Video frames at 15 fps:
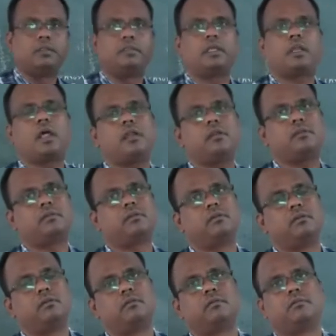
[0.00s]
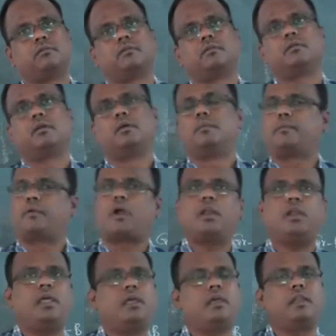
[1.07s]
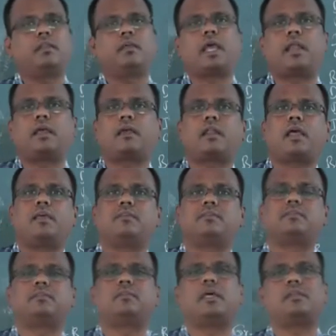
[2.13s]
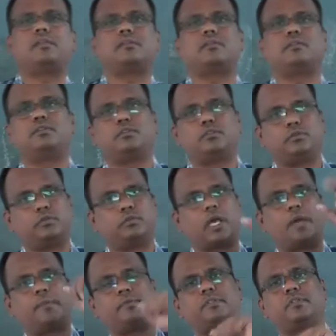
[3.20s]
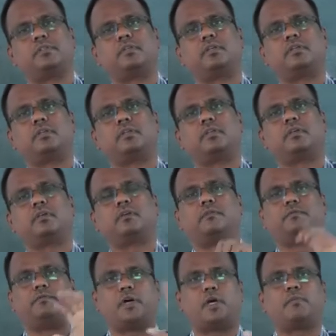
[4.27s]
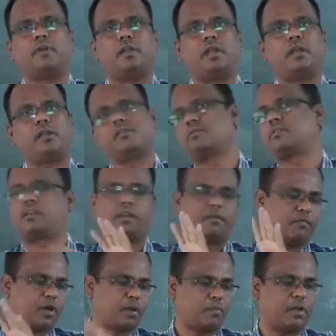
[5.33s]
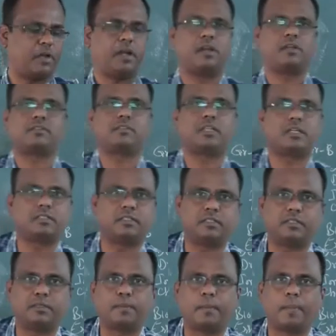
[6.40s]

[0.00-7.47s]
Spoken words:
There are, broadly I can categorize letters into two types, formal letters and informal letters, that's it.